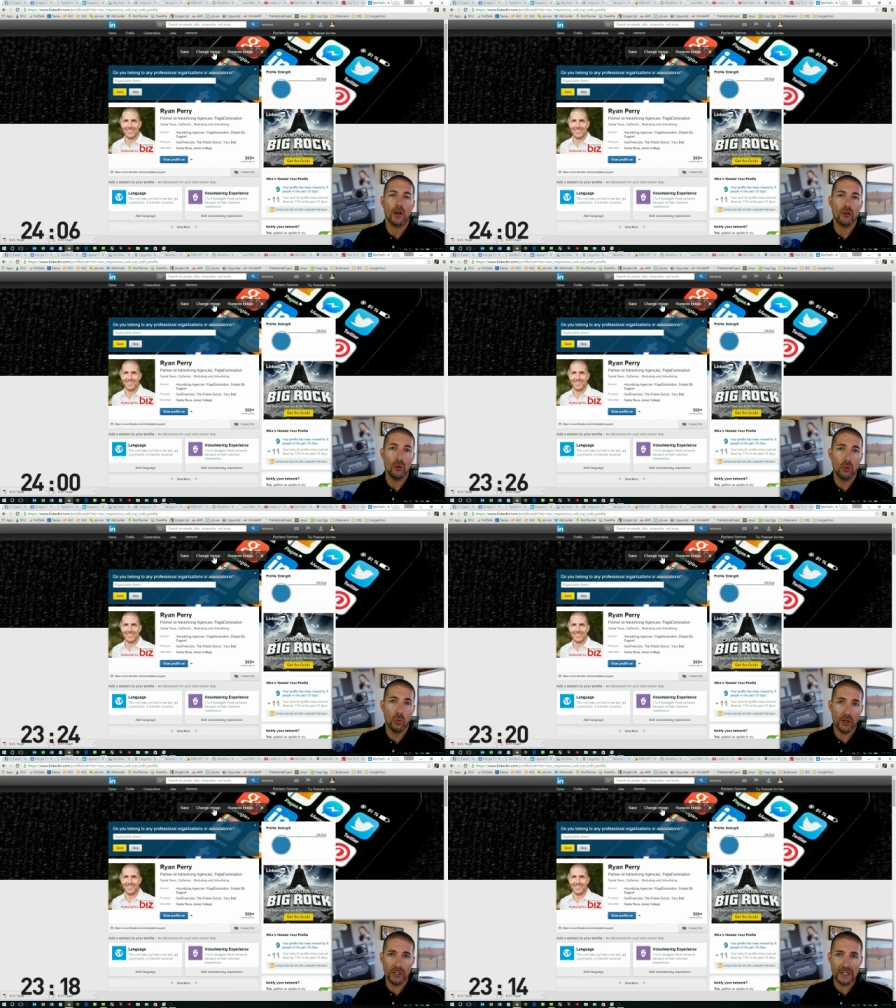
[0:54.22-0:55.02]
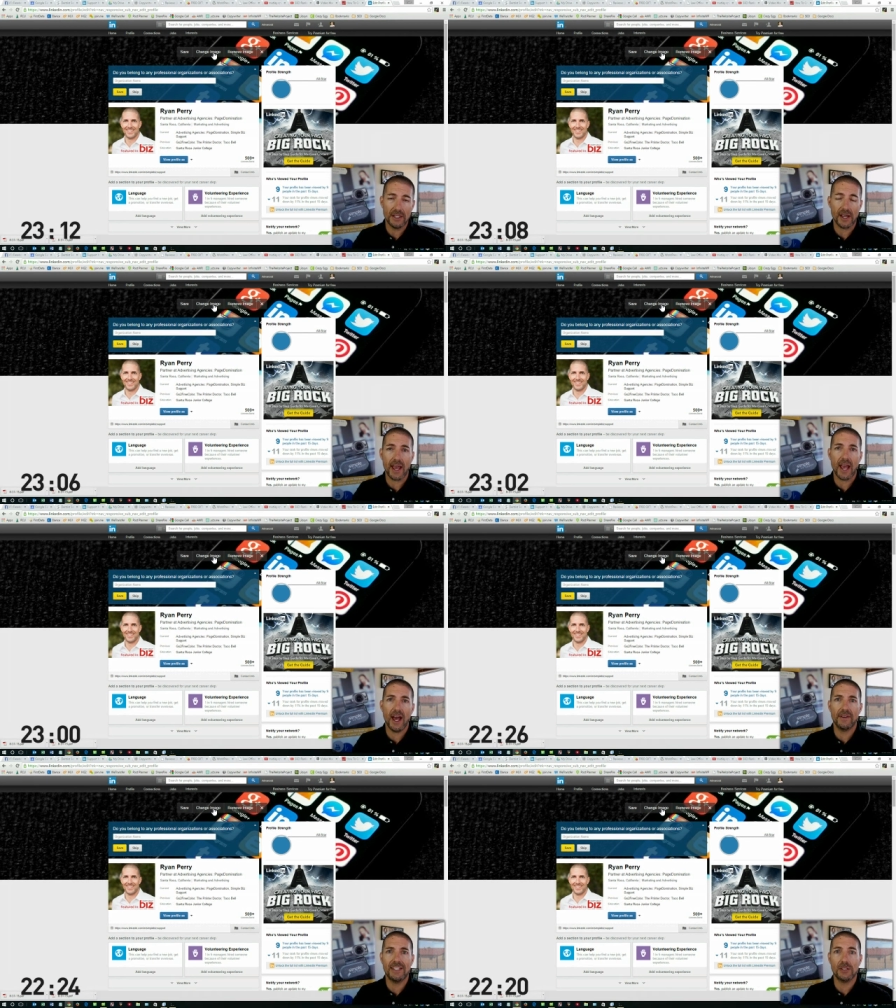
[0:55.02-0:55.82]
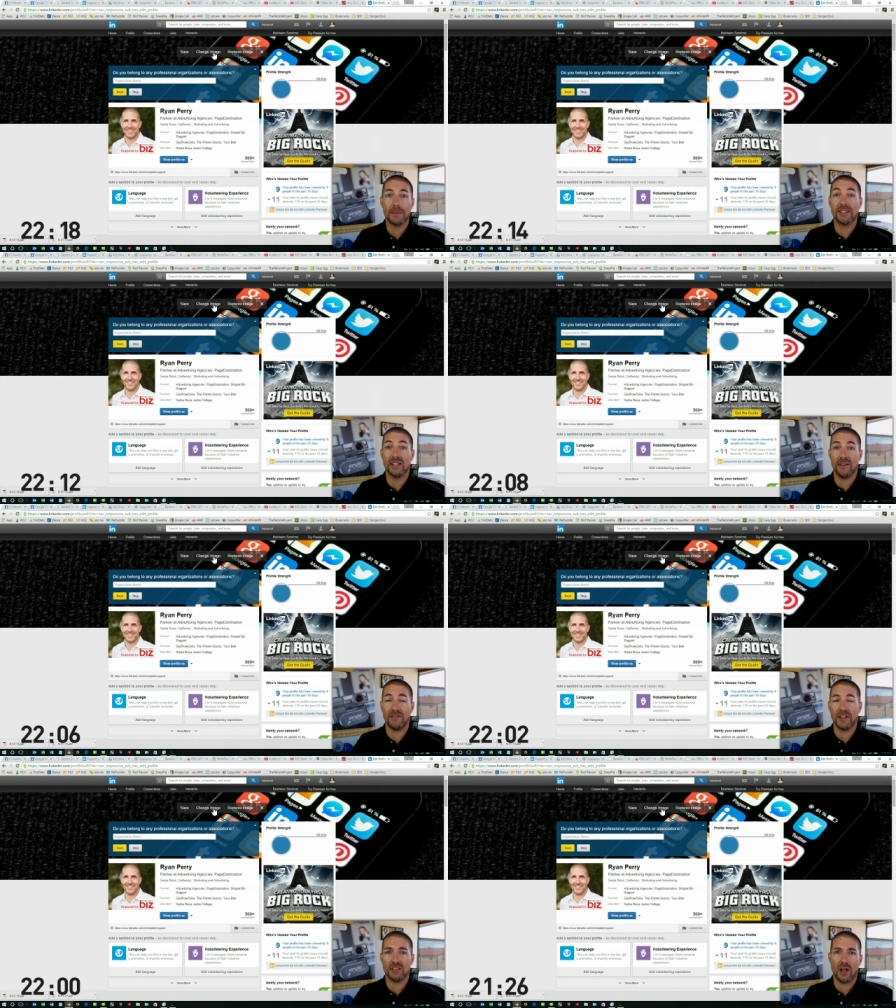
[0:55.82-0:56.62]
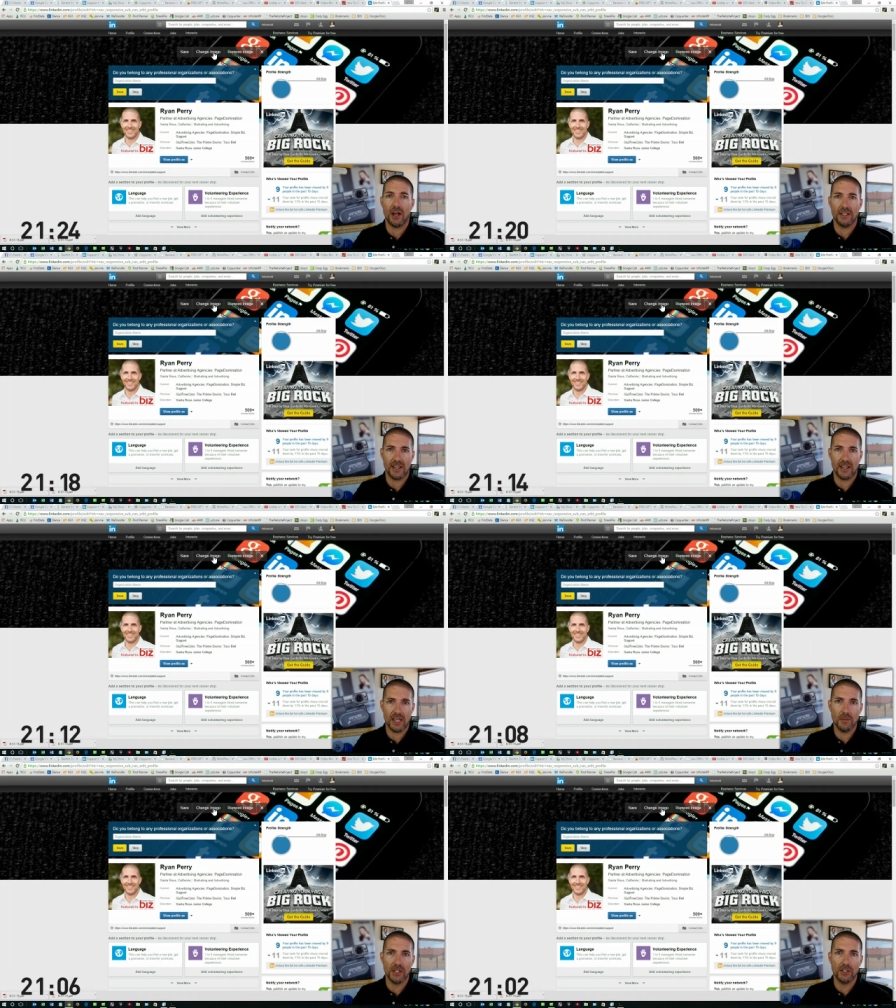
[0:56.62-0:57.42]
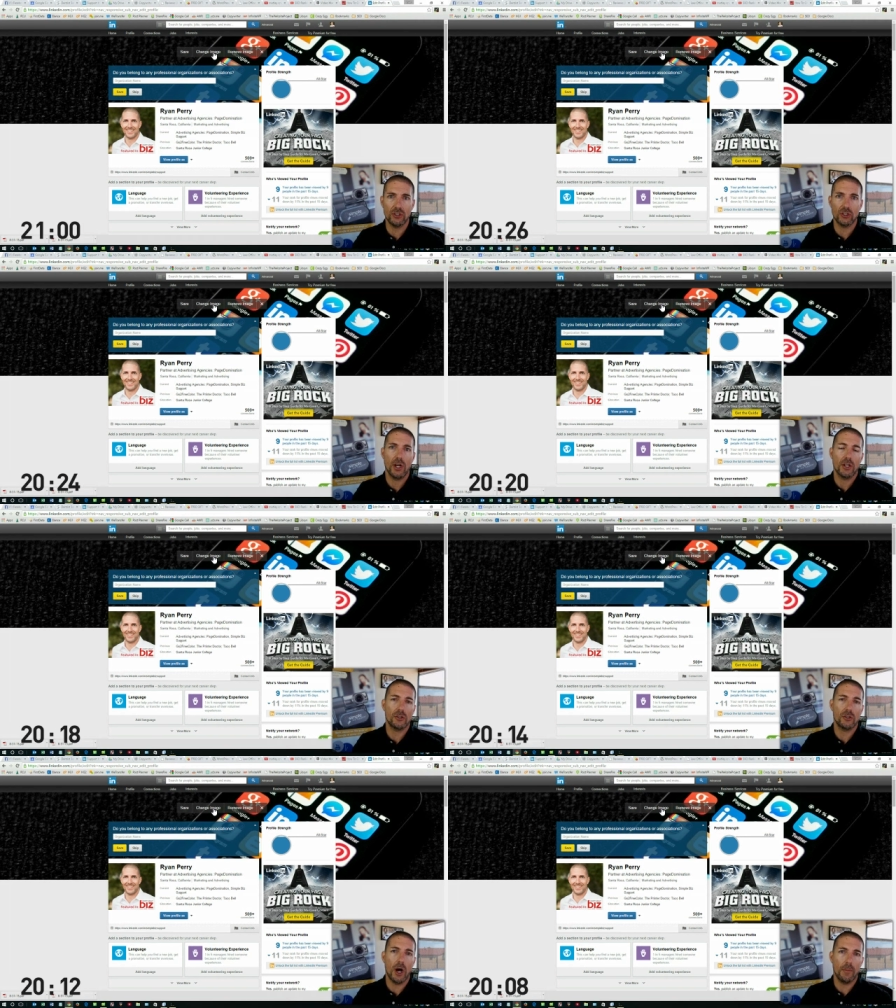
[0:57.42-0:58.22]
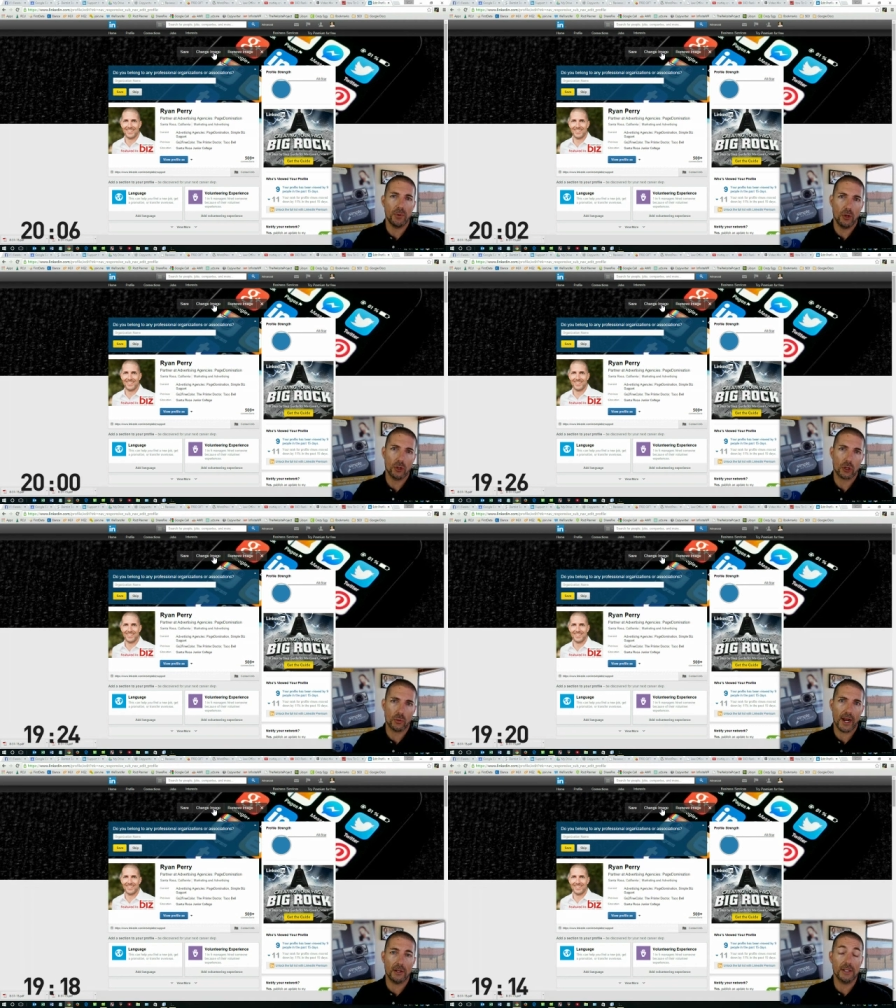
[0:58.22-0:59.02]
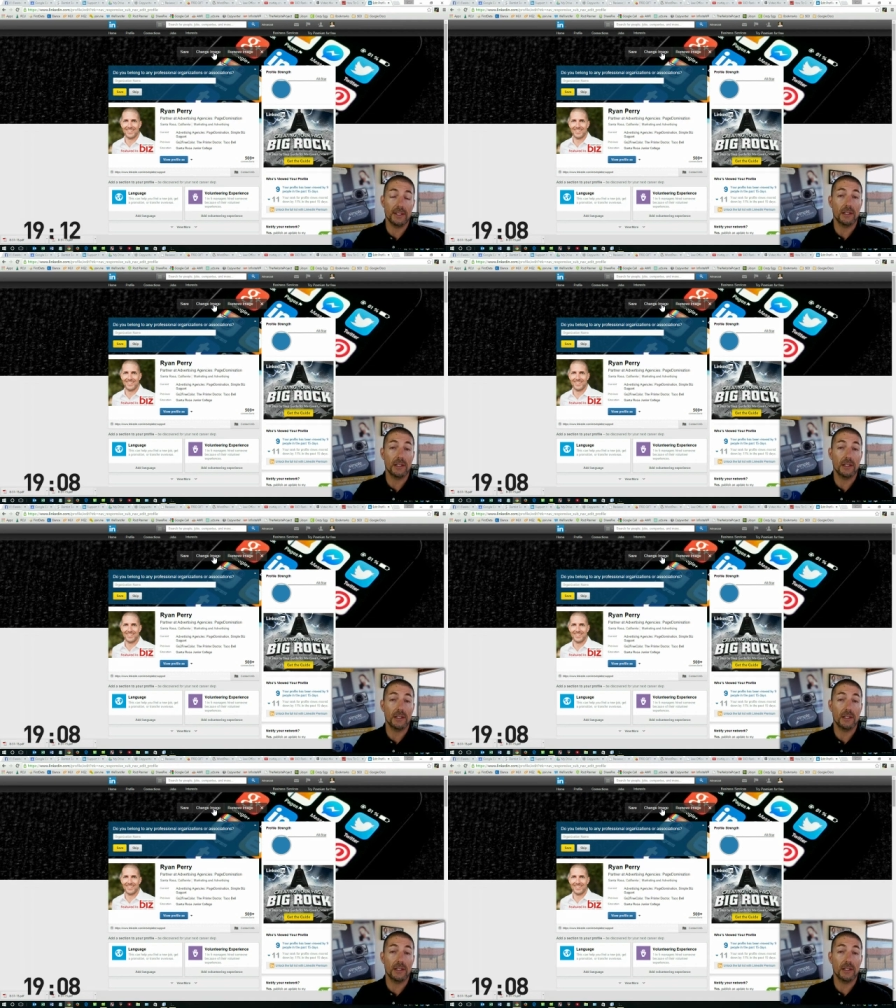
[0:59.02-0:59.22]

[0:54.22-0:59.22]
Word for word: You will need to have a specific size image to upload correctly.